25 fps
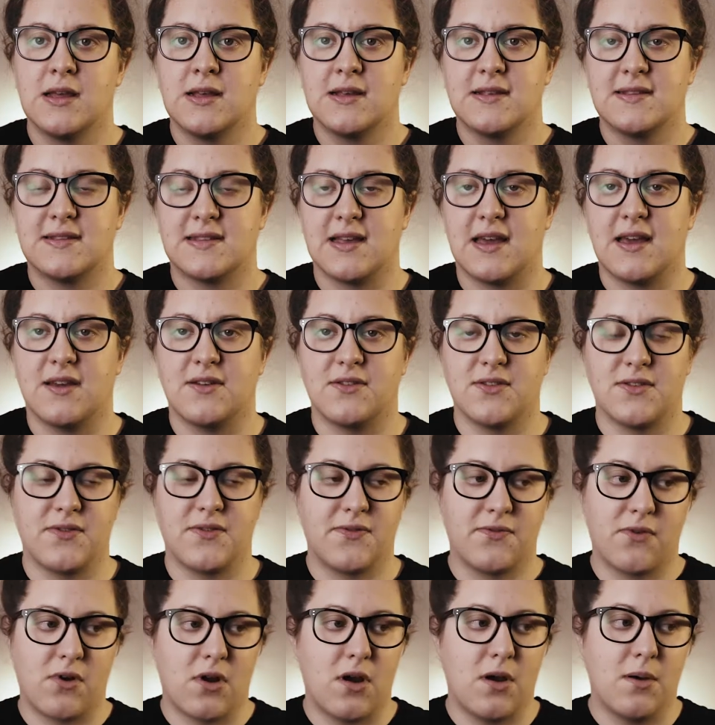sounds
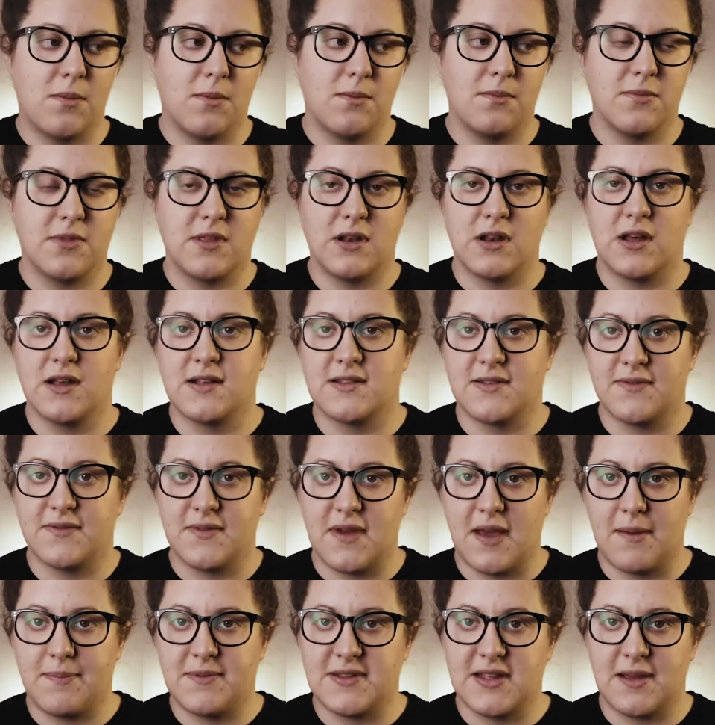from the likes of
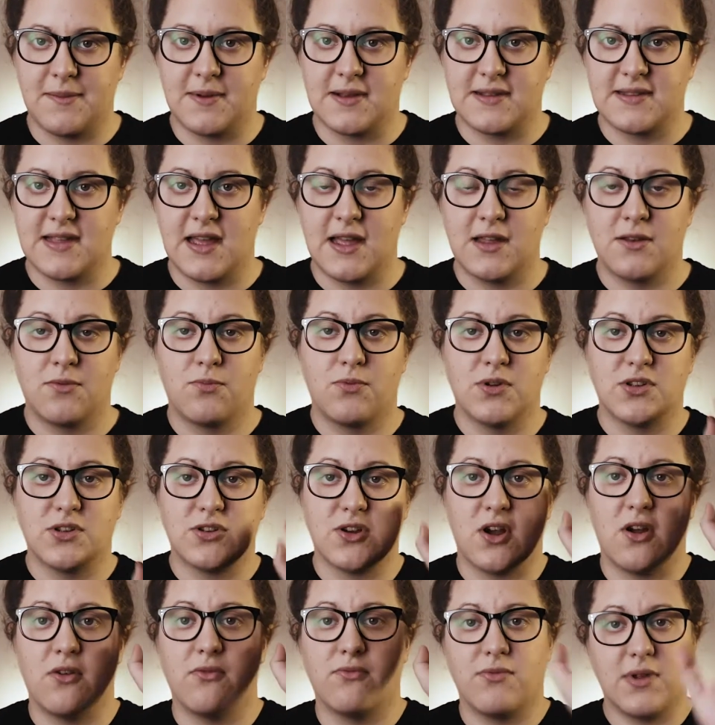Epidemic Sound, which
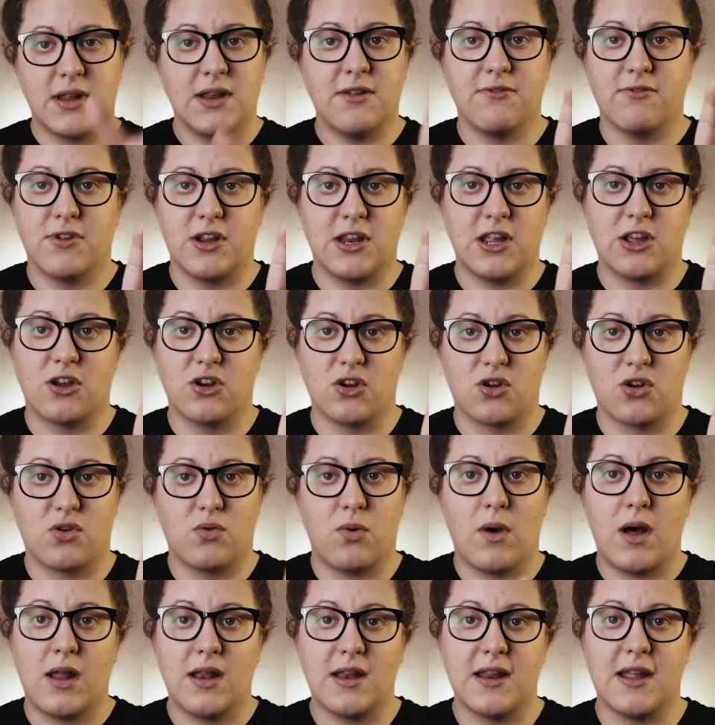are really good
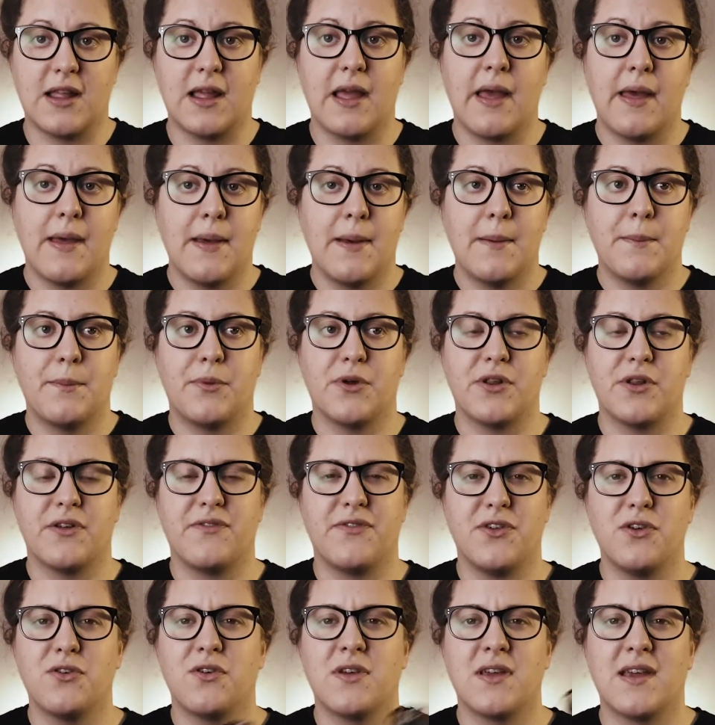quality. But if
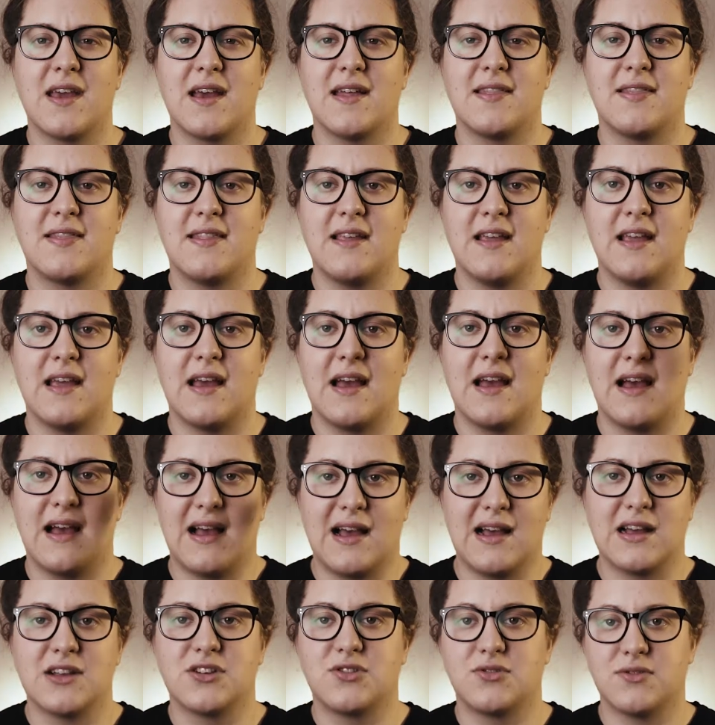you can get the
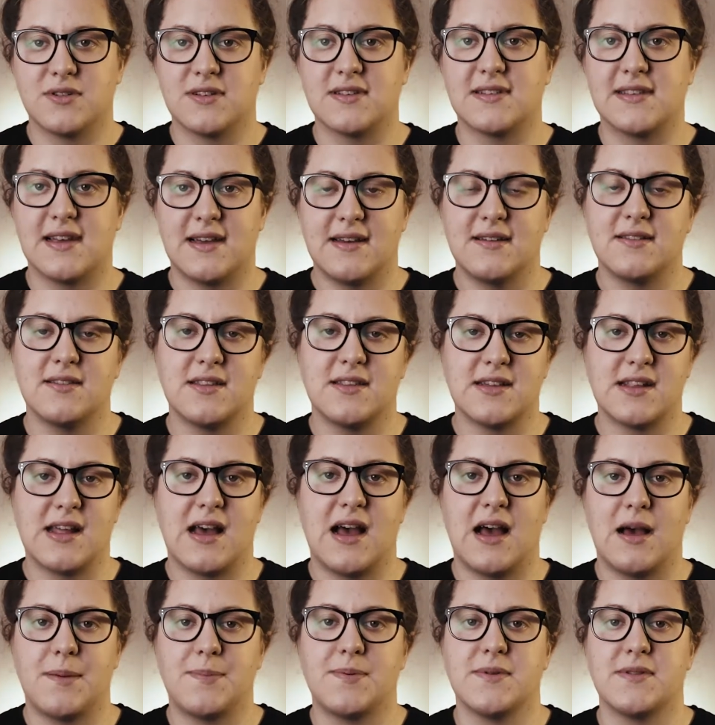actual sound that
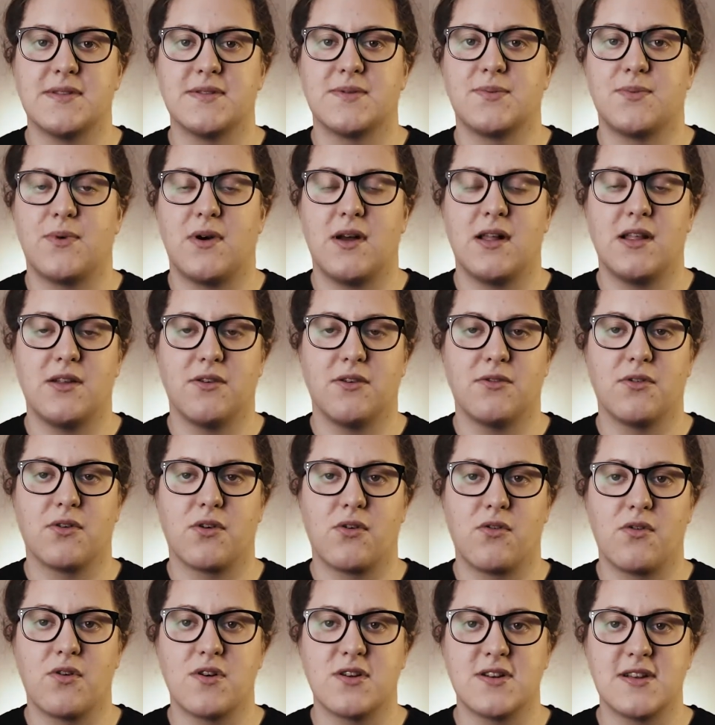happens while you're
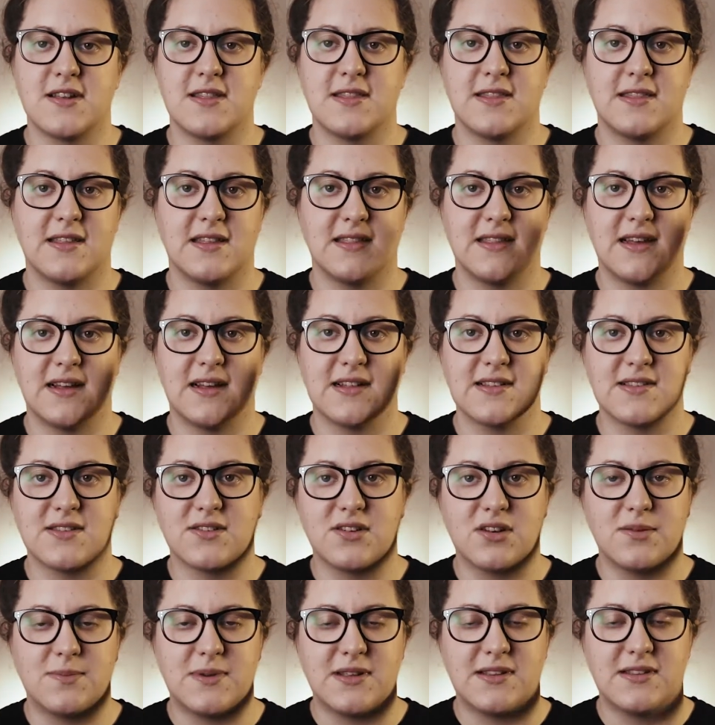recording, then that's
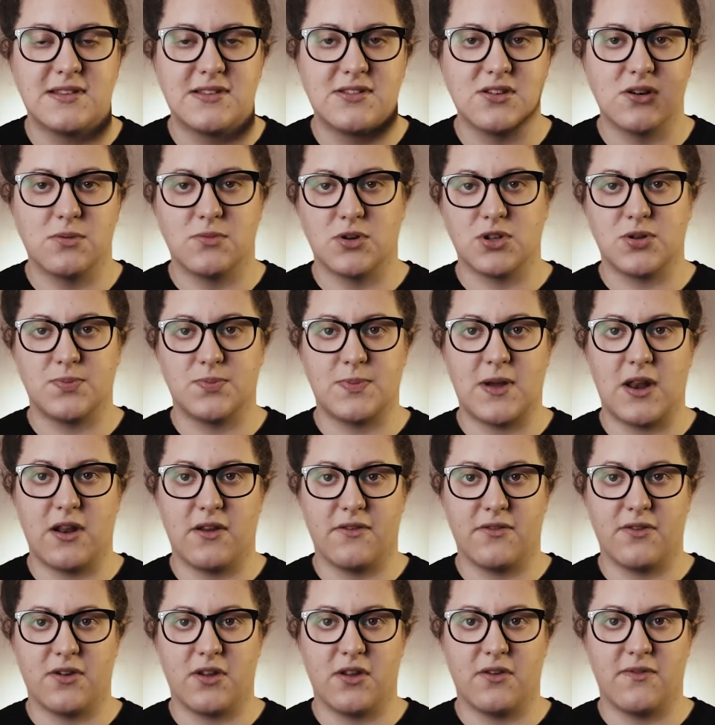going to be so much better
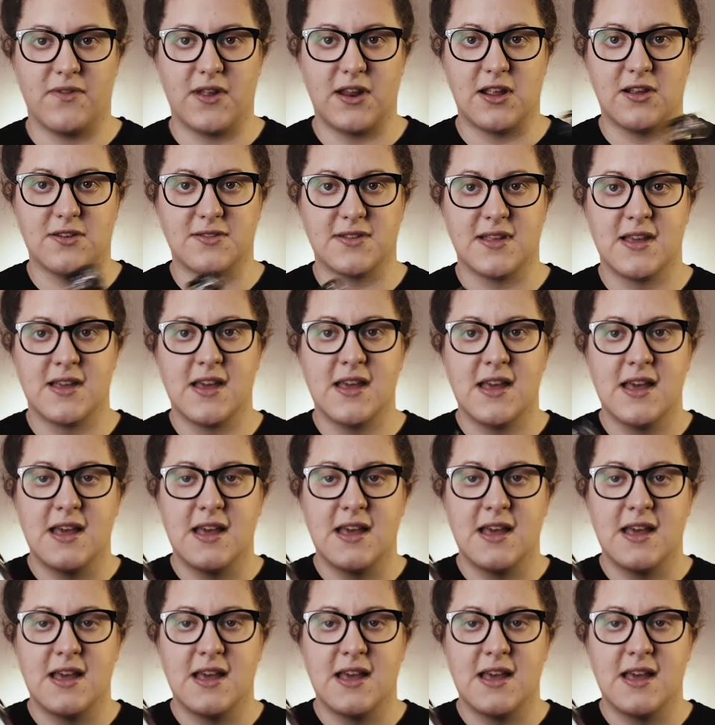for your videos.